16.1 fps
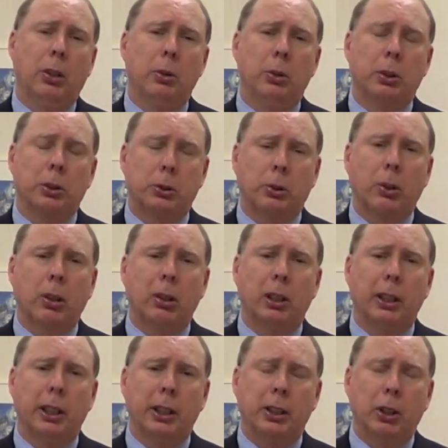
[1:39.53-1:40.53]
who are
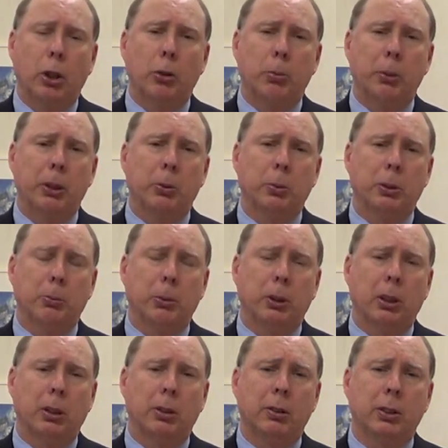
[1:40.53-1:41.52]
struggling and coping with
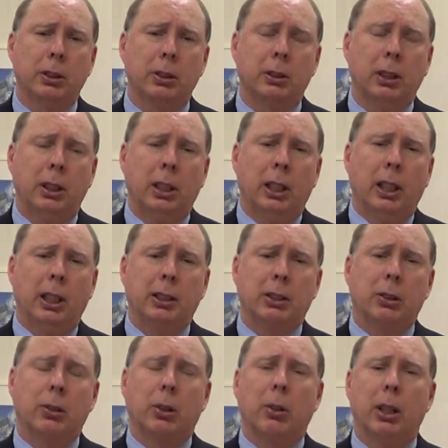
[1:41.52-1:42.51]
mental illness. And
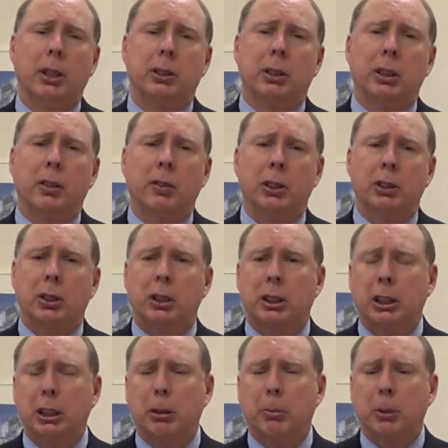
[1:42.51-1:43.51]
so the crisis intervention
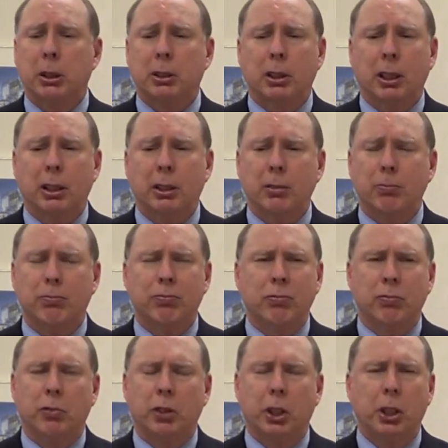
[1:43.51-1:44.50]
team is a
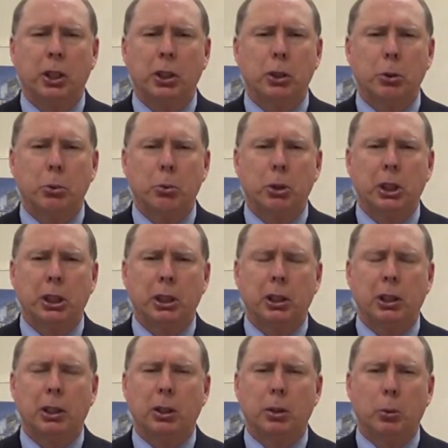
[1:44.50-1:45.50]
very
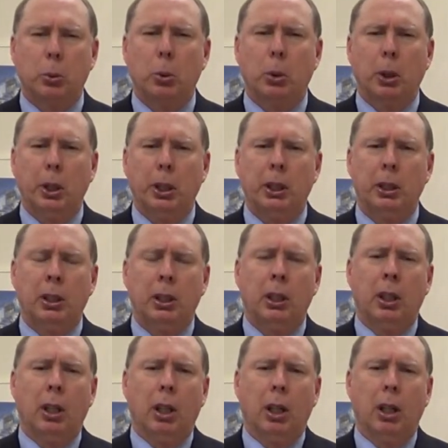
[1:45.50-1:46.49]
unique way
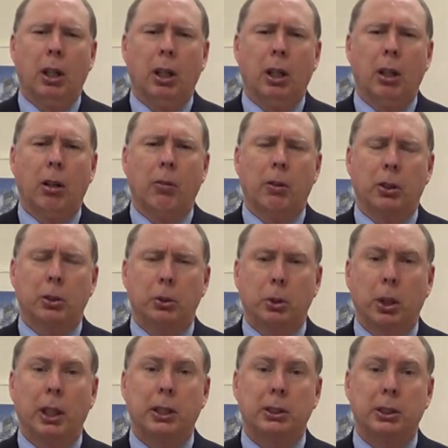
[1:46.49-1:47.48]
of
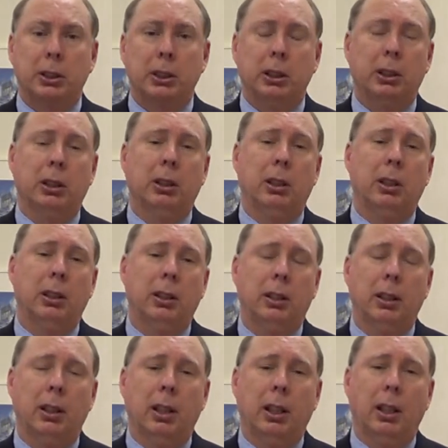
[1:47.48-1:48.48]
addressing,
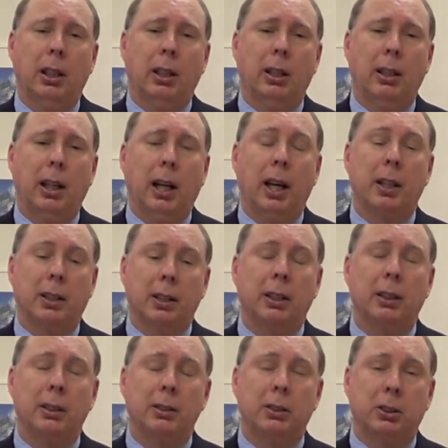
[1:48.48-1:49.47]
uh, I
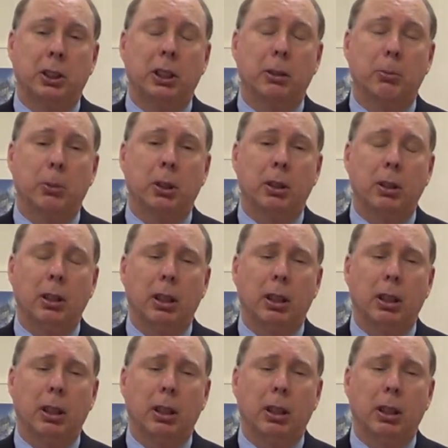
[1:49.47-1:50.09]
think, stigma